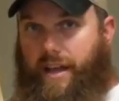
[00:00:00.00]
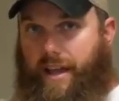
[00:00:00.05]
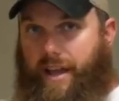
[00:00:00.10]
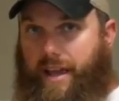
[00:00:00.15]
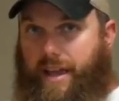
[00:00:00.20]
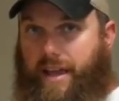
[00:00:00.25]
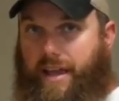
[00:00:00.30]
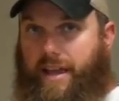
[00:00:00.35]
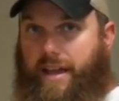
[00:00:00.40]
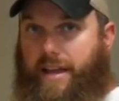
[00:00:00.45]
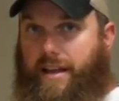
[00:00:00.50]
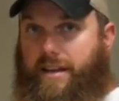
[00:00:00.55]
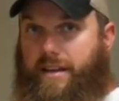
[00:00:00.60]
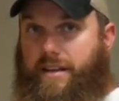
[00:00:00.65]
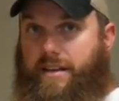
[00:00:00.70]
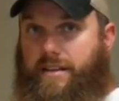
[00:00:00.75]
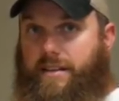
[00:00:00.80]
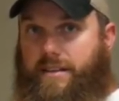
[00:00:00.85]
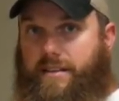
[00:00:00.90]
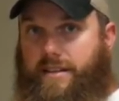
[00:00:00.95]

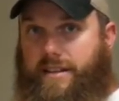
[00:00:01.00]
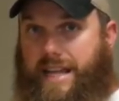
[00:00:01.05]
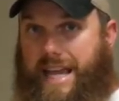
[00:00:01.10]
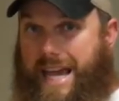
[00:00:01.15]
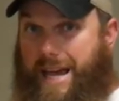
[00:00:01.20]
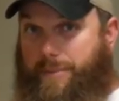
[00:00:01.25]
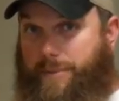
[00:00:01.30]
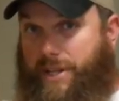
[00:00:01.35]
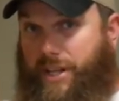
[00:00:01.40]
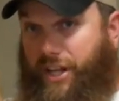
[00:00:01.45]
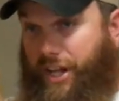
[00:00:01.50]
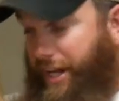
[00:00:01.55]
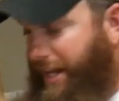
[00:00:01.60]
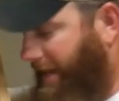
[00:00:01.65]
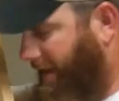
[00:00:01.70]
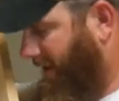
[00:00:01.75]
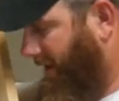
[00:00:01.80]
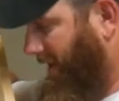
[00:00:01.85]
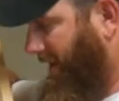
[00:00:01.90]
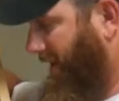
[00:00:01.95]
and capped honey.
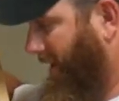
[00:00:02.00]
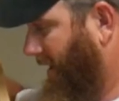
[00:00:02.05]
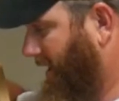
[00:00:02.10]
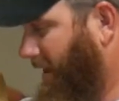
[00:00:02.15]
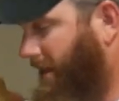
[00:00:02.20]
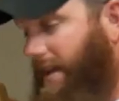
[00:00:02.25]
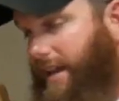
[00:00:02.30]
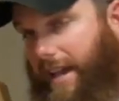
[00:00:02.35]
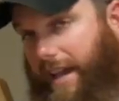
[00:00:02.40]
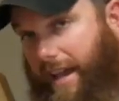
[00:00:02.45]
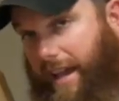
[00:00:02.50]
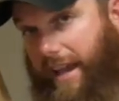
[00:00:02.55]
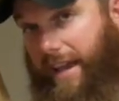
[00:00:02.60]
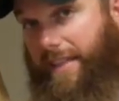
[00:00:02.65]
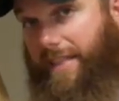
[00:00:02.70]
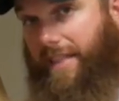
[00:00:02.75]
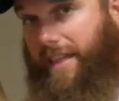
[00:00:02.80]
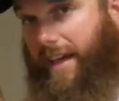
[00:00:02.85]
In